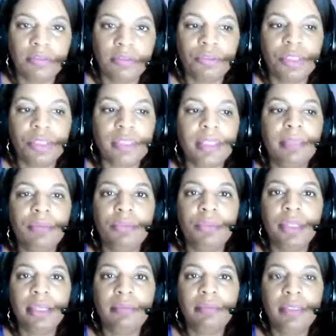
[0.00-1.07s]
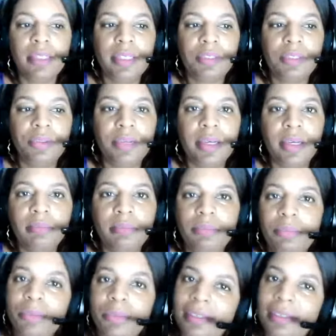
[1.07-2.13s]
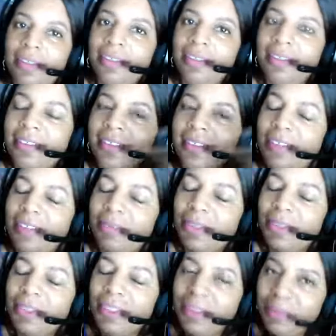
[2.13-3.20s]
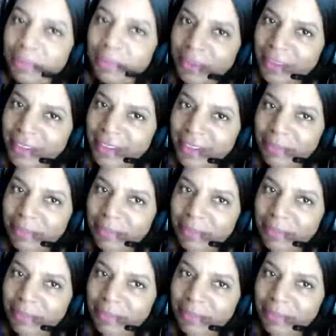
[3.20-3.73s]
For example, Kevin, now you have a book, a very good book,